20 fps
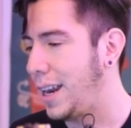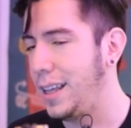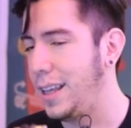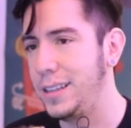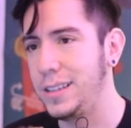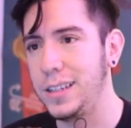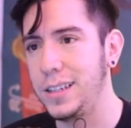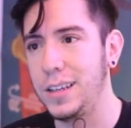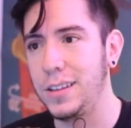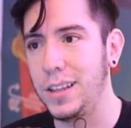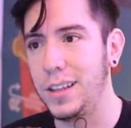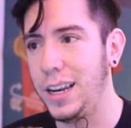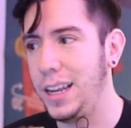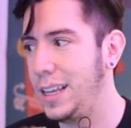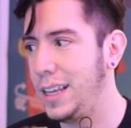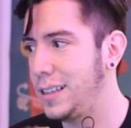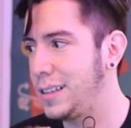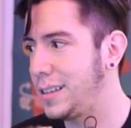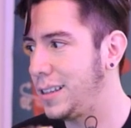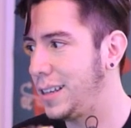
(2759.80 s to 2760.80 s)
and I see in the
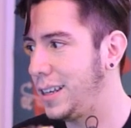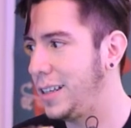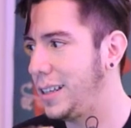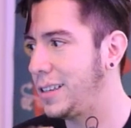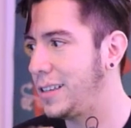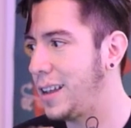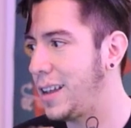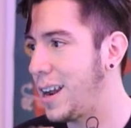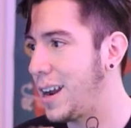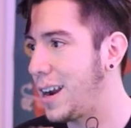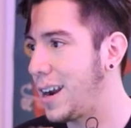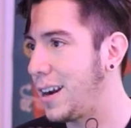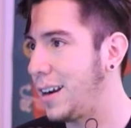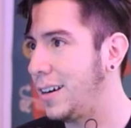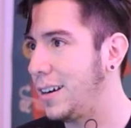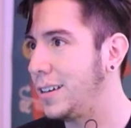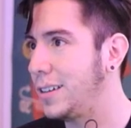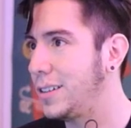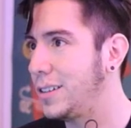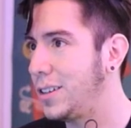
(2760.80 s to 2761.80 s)
list, it's
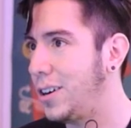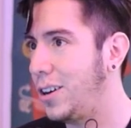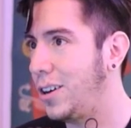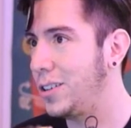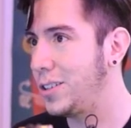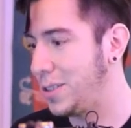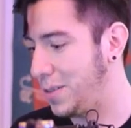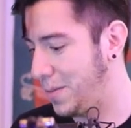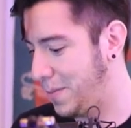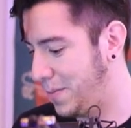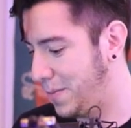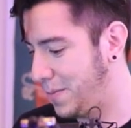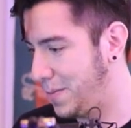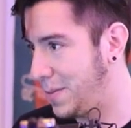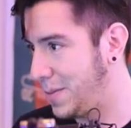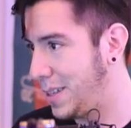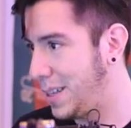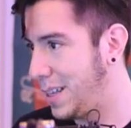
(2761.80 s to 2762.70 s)
there. It's awesome.